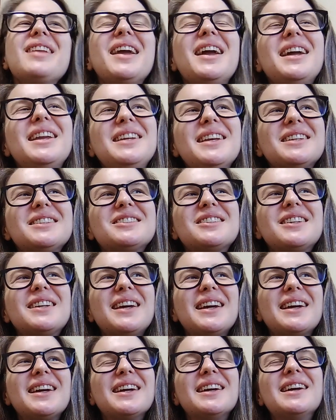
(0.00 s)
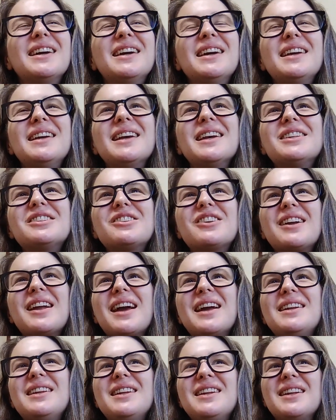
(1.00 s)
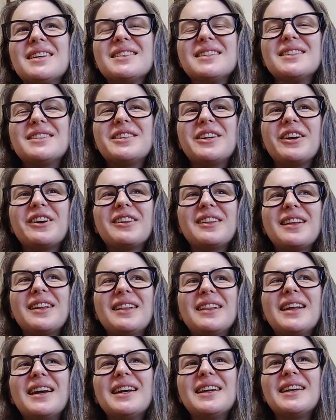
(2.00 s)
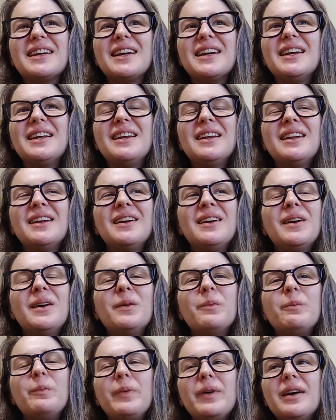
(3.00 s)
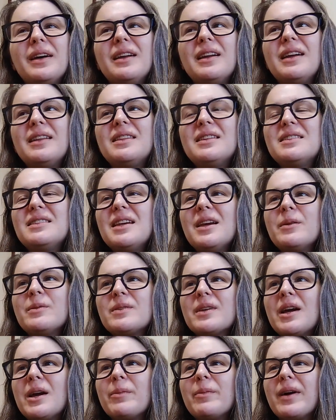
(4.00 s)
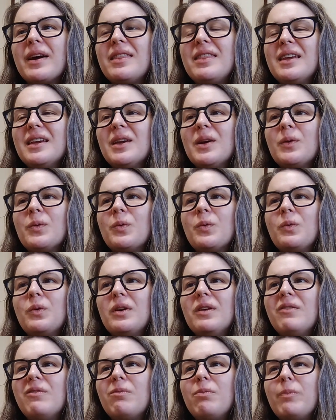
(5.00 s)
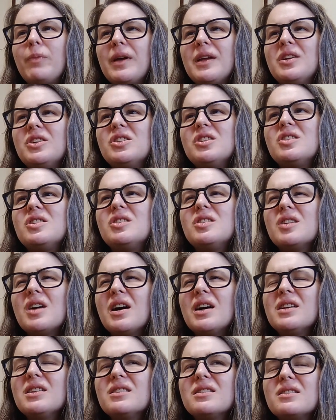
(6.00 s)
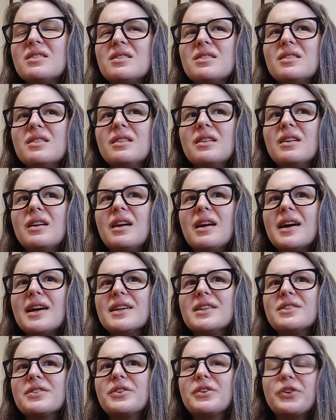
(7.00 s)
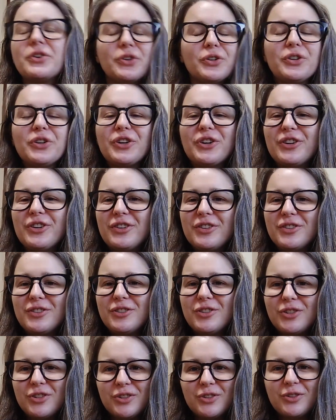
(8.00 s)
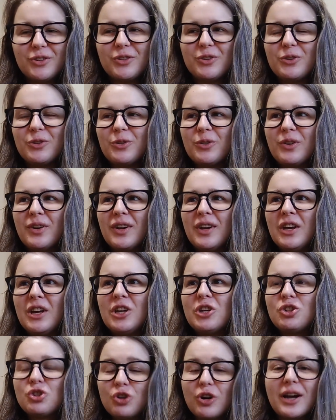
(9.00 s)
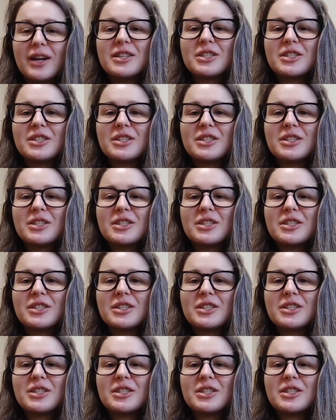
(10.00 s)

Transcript: And yesterday I didn't necessarily like it. But at the same time, I think it would have been just as good to try